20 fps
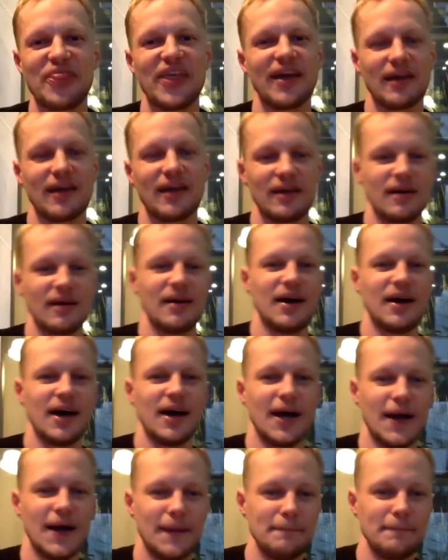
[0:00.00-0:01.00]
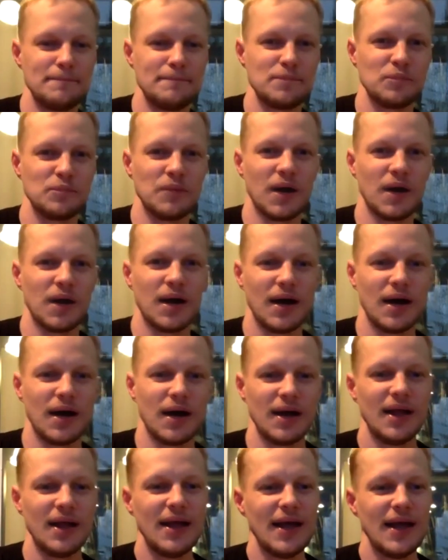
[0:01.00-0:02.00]
thing. Um, uh,
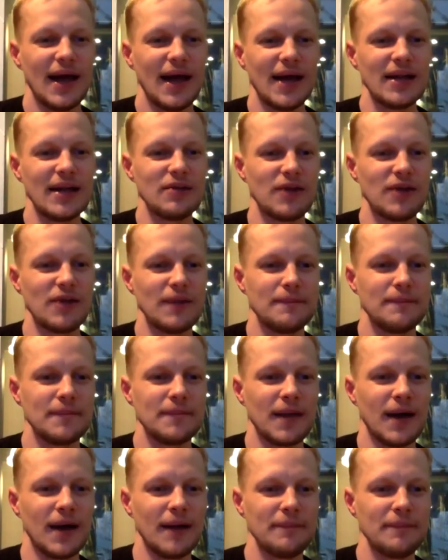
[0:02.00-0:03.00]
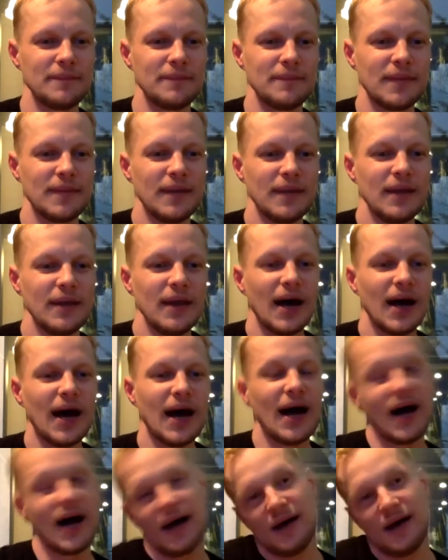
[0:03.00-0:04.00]
at any rate, um,
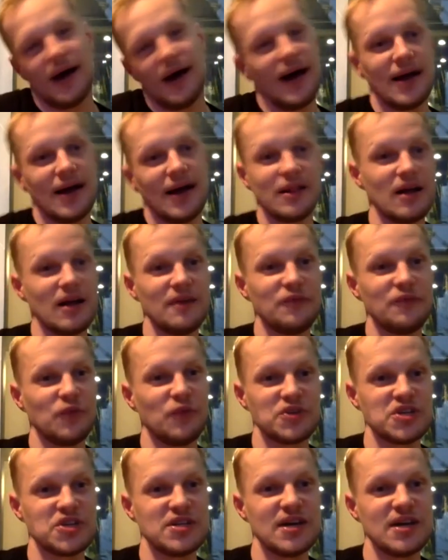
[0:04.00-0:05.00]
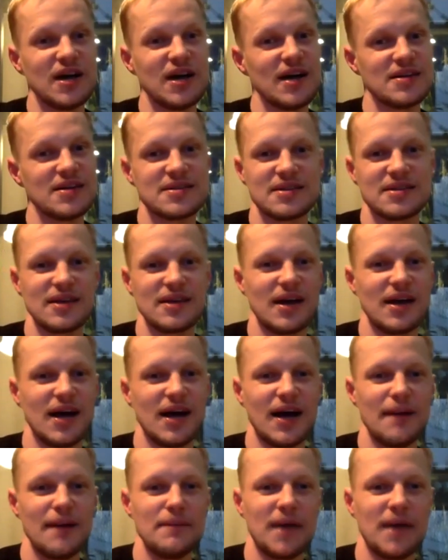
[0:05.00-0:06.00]
uh, I, I love what she does.
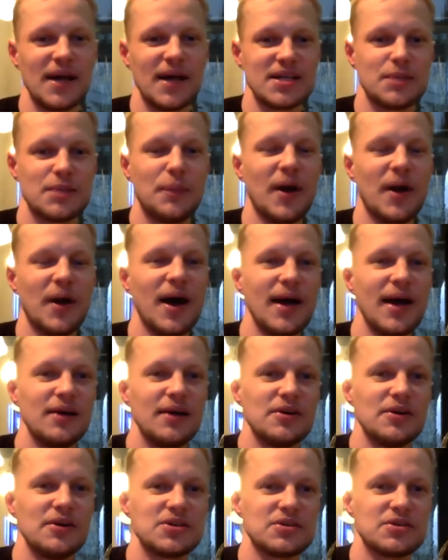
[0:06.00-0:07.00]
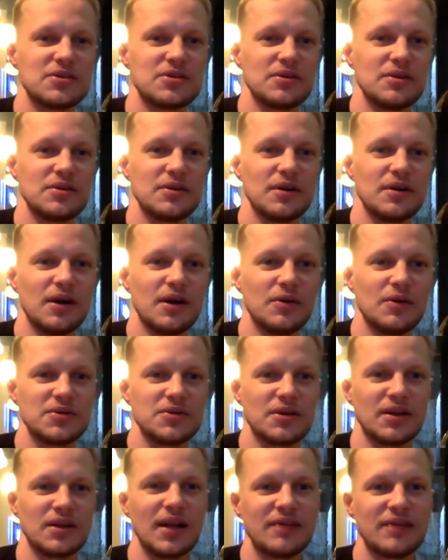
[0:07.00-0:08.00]
Um, uh, Gaia, her sister, uh, was
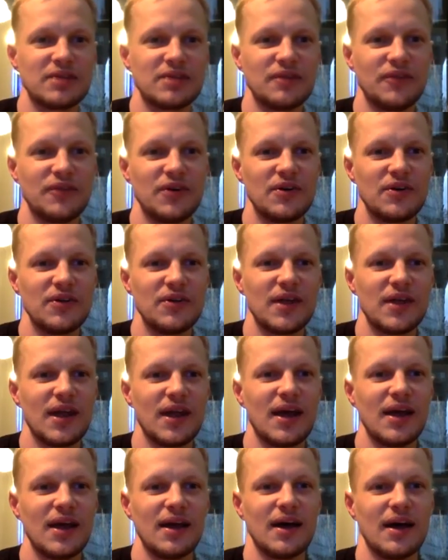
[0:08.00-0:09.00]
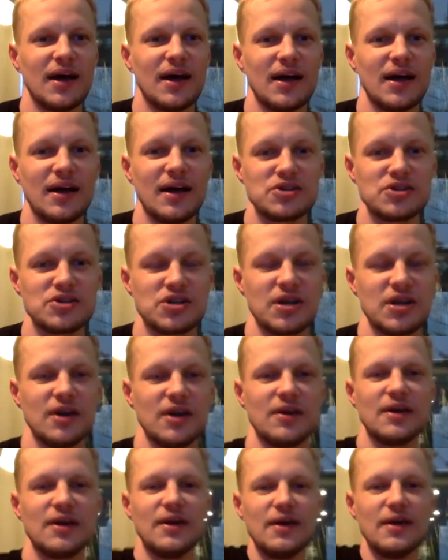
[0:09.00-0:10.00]
on the left of the photo that I, I
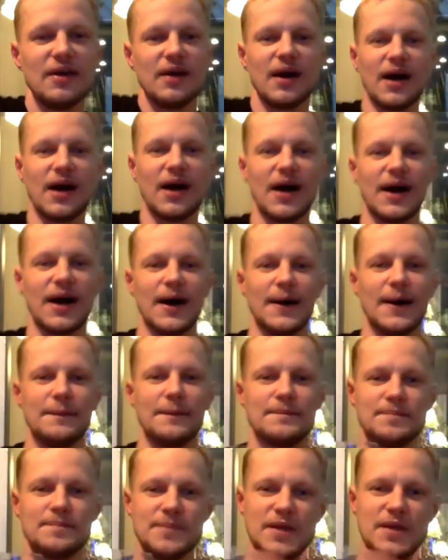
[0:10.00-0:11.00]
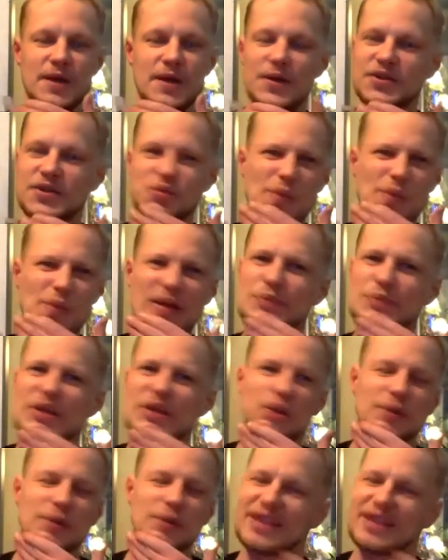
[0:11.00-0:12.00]
unshared. Um, you know, this reminds me a
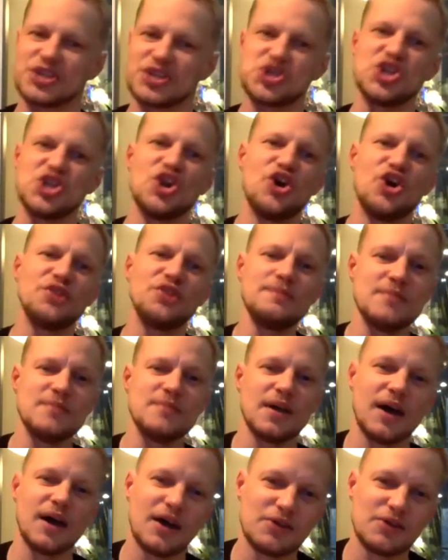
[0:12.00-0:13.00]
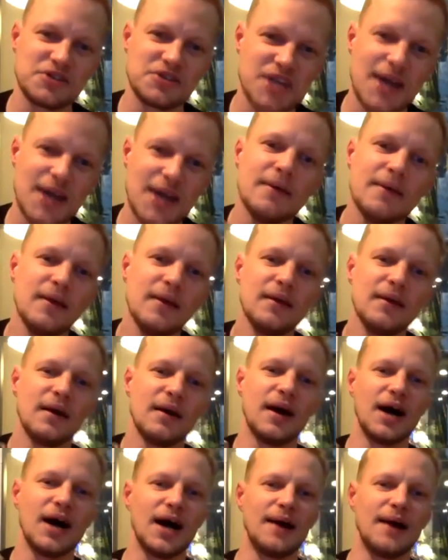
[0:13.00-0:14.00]
little bit of like Chenin uh, rosé.
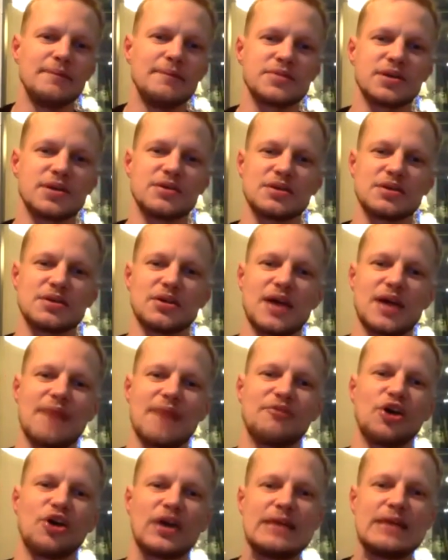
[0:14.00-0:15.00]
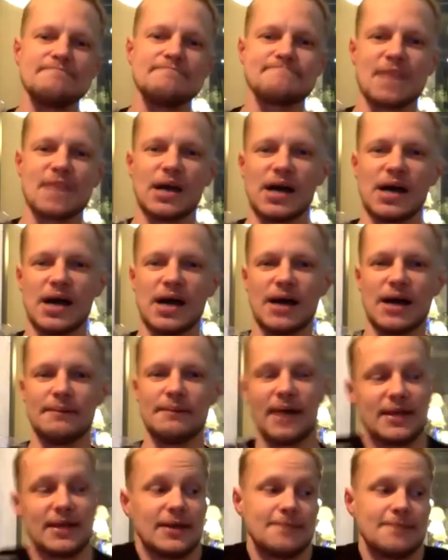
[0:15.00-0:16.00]
Um, so it's a little Cap Franchi. Um,
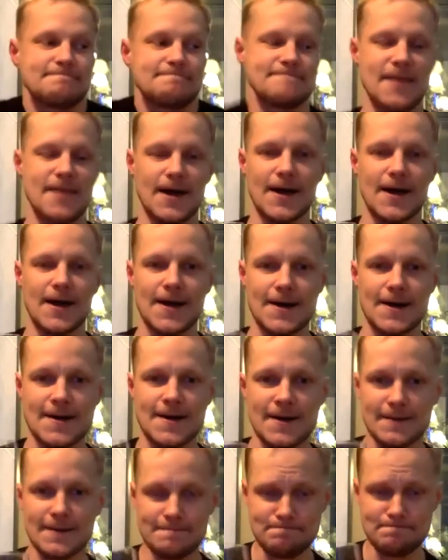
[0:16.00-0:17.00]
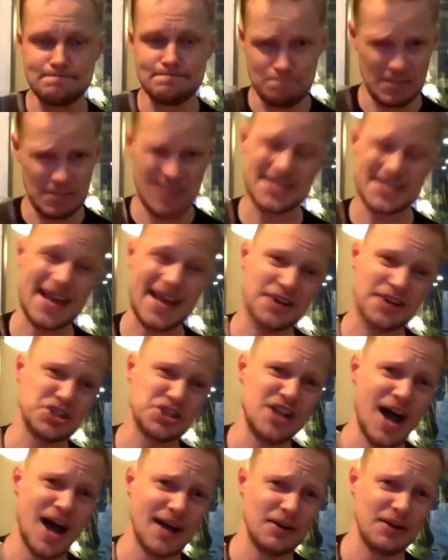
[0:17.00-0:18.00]
I think uh, this is actually
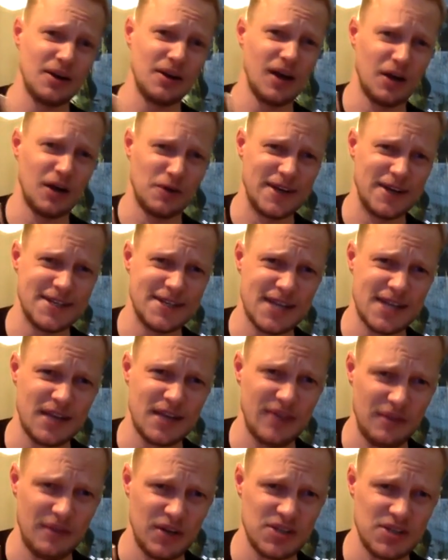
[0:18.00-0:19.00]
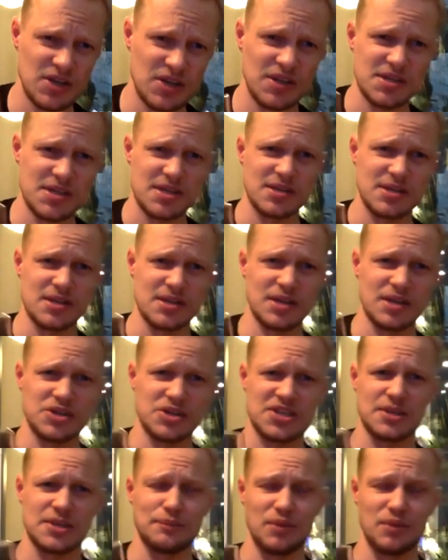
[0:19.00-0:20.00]
not uh, raised in qvevri, so this is uh,
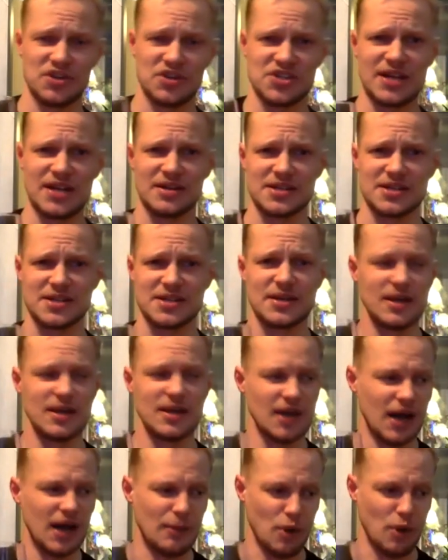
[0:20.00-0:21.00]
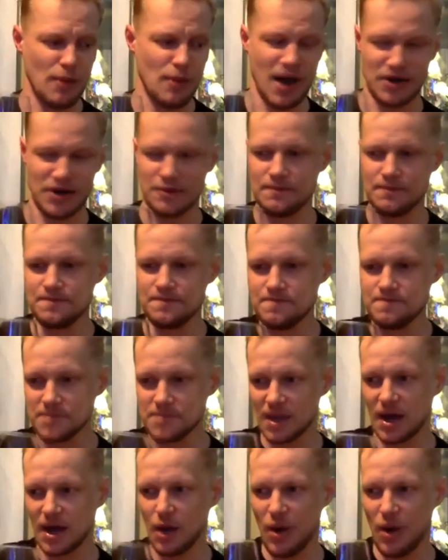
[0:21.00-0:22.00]
just pure stainless. Uh, more modern
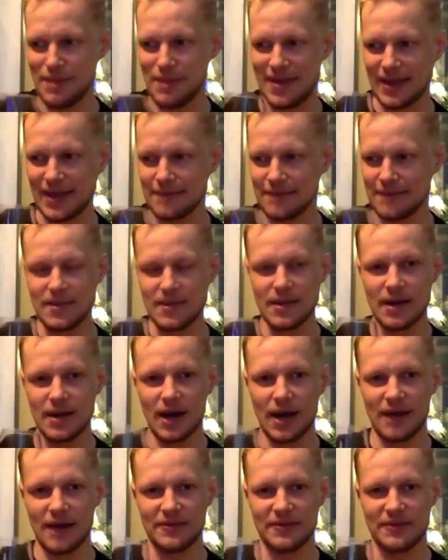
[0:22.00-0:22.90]
uh, winemaking. Uh,